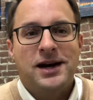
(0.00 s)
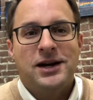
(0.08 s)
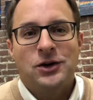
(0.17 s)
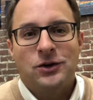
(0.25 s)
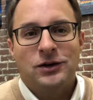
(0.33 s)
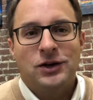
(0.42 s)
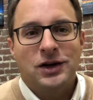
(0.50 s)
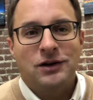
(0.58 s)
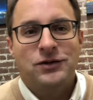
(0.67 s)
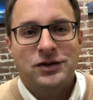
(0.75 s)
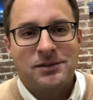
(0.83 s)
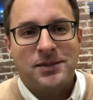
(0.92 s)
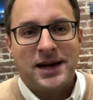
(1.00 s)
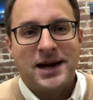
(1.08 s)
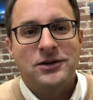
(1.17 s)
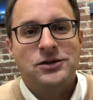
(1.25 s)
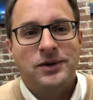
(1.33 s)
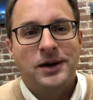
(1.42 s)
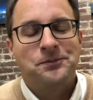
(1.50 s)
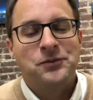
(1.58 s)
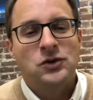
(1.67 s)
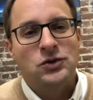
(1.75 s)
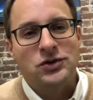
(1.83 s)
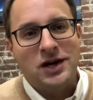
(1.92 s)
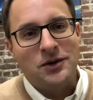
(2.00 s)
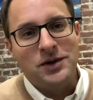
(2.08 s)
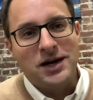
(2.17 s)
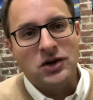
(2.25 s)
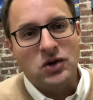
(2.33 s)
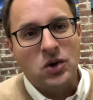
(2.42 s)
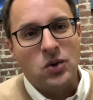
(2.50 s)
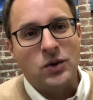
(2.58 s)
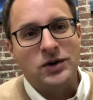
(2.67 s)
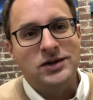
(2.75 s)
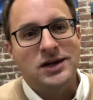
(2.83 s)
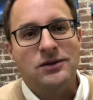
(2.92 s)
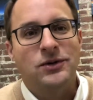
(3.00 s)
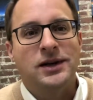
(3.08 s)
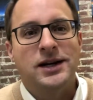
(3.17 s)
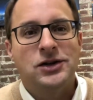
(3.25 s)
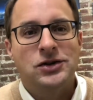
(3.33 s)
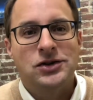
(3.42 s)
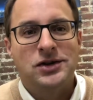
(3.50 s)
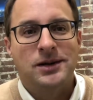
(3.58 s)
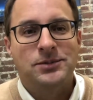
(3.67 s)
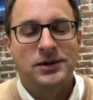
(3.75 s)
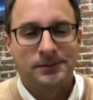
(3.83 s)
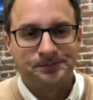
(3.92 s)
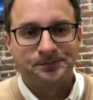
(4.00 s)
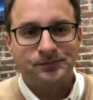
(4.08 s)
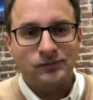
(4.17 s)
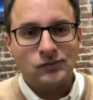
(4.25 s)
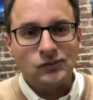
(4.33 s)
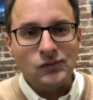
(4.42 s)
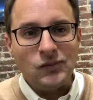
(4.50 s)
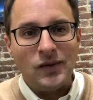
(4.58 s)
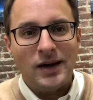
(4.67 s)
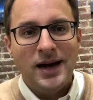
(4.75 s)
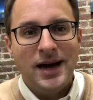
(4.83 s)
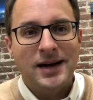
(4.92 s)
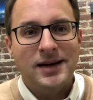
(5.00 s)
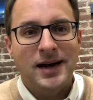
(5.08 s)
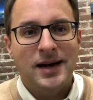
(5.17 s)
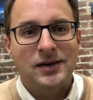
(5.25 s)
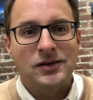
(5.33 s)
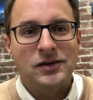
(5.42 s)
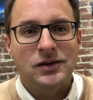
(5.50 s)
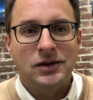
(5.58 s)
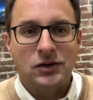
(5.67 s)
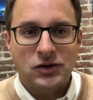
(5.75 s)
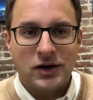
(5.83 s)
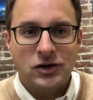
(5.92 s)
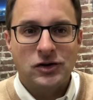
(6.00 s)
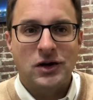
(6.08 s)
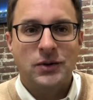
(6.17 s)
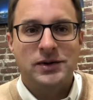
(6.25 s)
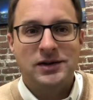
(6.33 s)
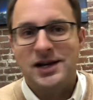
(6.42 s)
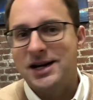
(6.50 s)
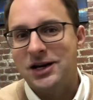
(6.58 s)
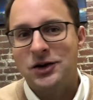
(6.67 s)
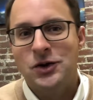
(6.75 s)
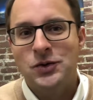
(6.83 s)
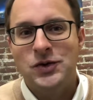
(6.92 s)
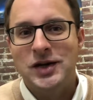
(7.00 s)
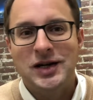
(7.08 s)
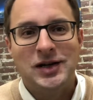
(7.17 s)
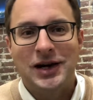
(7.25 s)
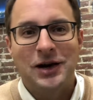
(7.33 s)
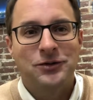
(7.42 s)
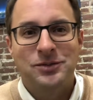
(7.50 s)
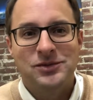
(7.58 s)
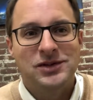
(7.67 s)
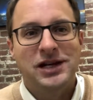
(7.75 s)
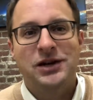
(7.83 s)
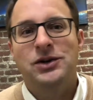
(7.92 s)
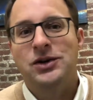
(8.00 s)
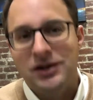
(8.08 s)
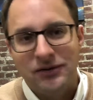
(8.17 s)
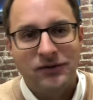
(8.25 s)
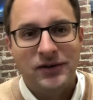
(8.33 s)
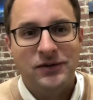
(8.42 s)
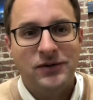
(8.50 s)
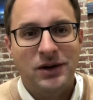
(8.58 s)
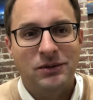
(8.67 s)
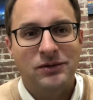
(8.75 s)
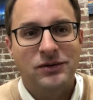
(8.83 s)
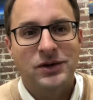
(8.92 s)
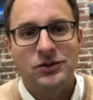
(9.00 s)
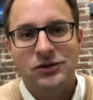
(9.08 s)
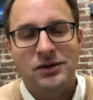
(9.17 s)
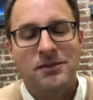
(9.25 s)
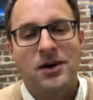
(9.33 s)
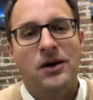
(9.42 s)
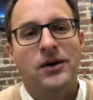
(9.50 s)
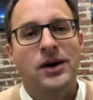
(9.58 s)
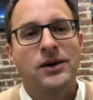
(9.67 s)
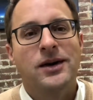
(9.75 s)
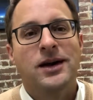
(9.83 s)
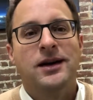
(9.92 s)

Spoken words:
that you're looking for something else, right? So start with that core set of relationships and you start slow and steady. You don't need to go from 0 to 50 reviews tomorrow,